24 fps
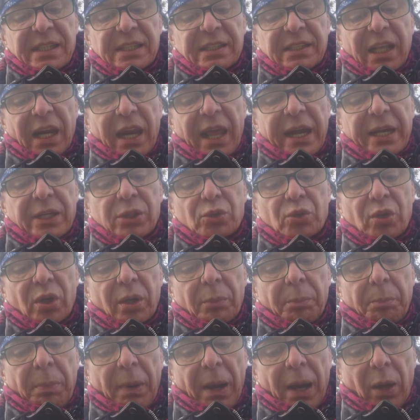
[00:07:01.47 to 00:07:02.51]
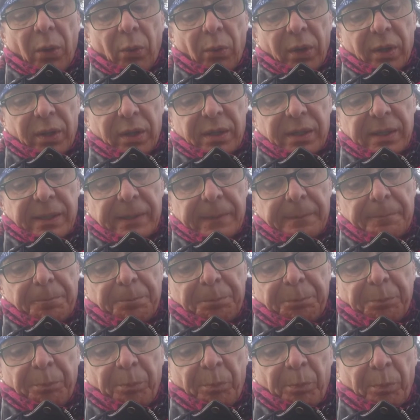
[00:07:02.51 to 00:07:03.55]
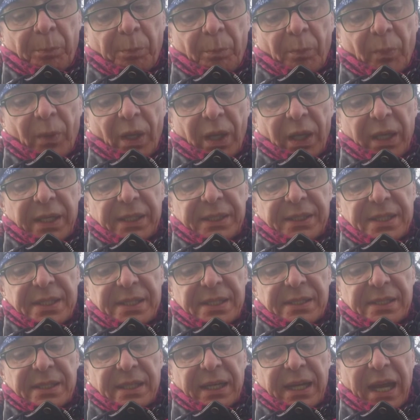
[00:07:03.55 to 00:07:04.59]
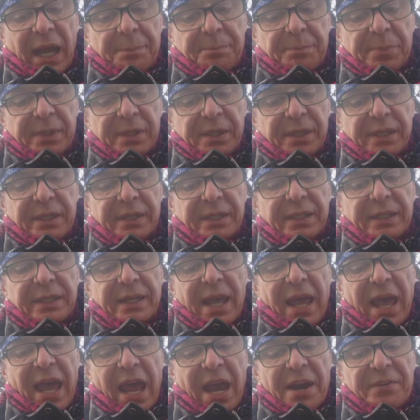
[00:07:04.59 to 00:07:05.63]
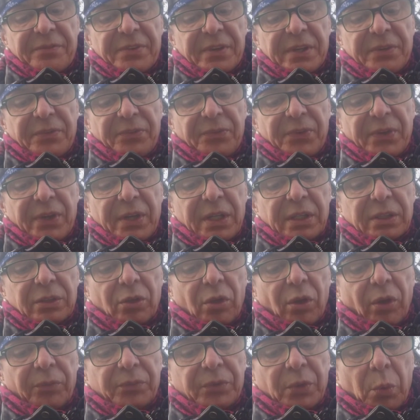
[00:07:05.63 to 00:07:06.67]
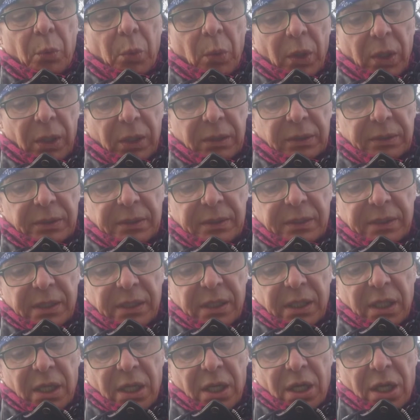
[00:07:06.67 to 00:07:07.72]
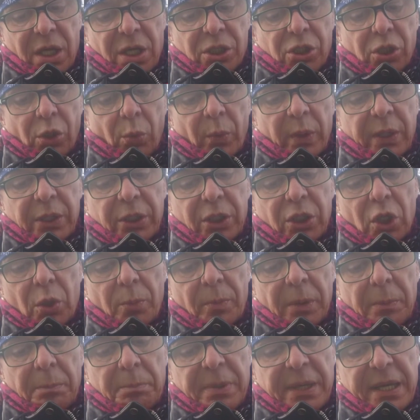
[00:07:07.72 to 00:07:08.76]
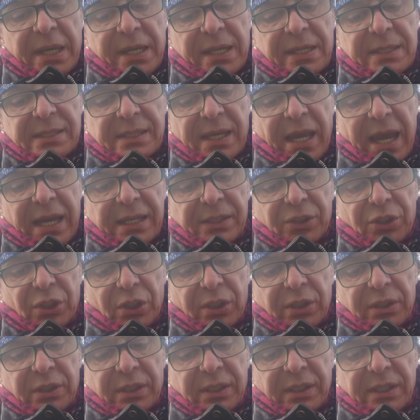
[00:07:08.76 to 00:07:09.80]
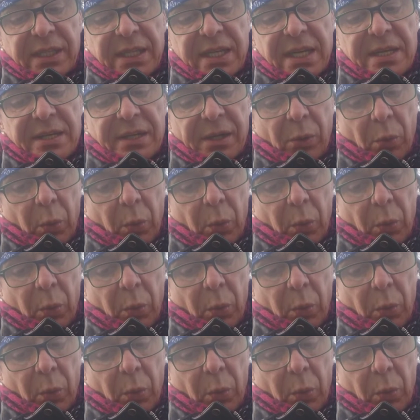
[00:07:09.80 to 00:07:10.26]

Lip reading: intellectual power. It is happening in every field of the world. So when human beings enter the inner